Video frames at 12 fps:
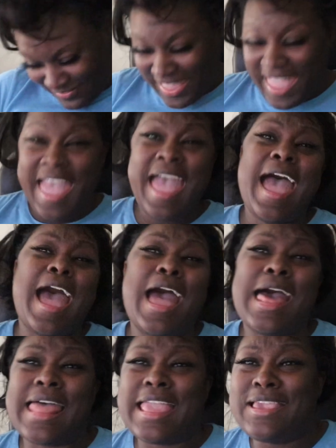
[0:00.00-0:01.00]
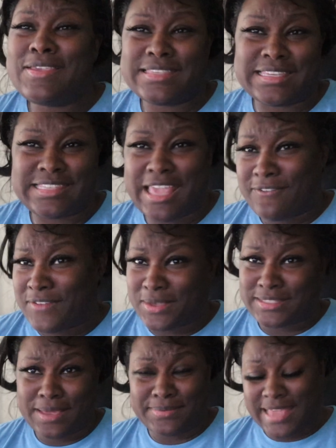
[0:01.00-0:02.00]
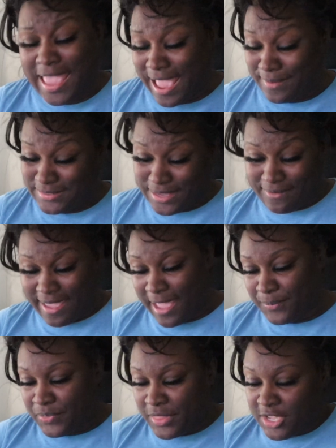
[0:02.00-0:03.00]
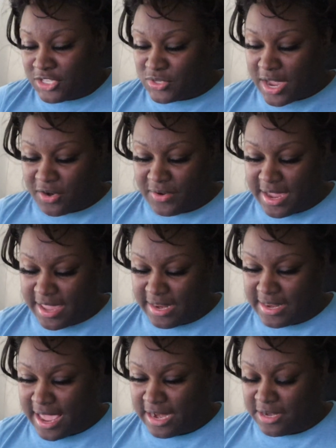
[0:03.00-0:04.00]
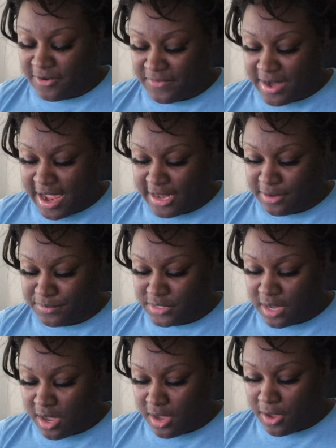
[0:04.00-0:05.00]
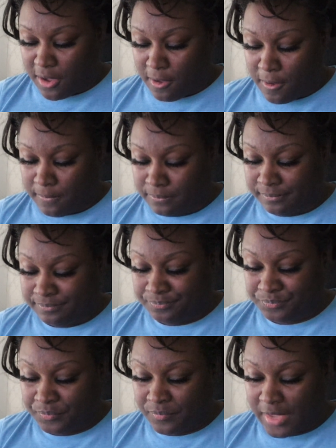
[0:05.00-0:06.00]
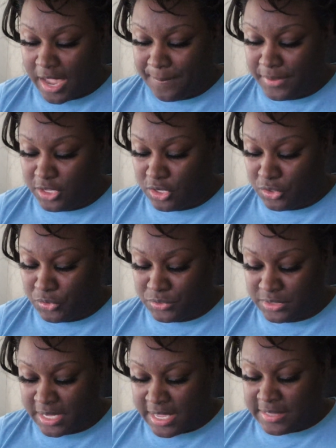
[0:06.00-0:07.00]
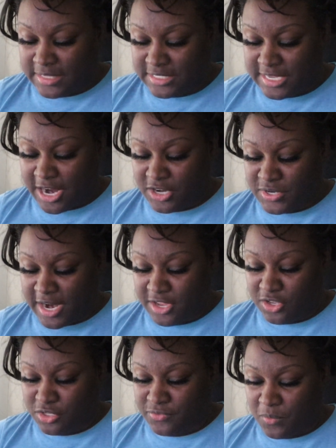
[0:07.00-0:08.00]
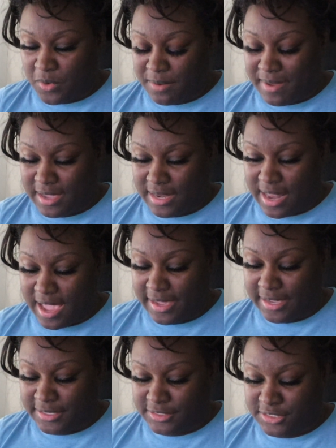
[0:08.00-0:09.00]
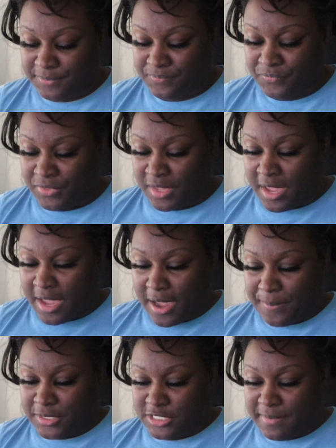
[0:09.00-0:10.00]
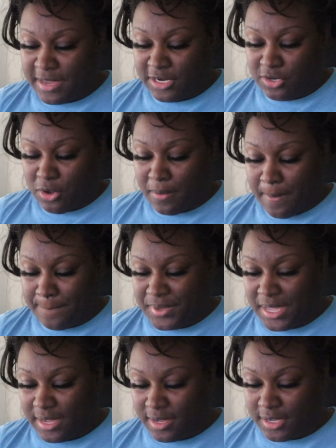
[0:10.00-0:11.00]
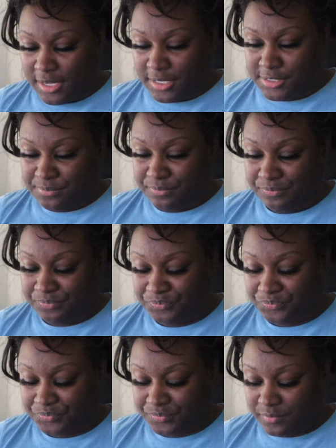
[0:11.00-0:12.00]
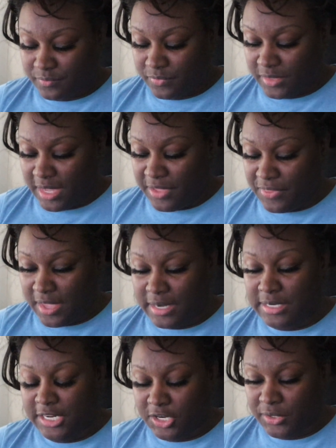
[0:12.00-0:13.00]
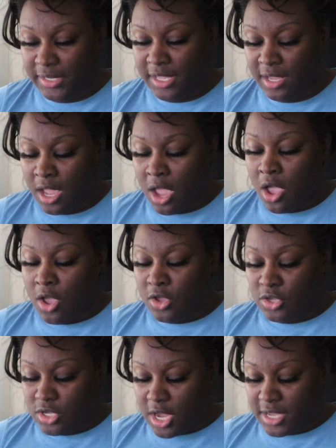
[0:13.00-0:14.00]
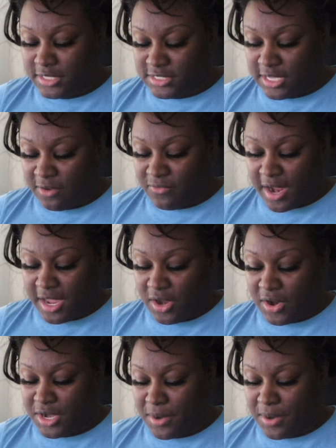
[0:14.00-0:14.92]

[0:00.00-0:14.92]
I like using the cell phone sometimes. Okay, so I create a lot of different items. I'm gonna use this character I used from one of my clients. I'm gonna just make it a little bit bigger, and then literally y'all see right here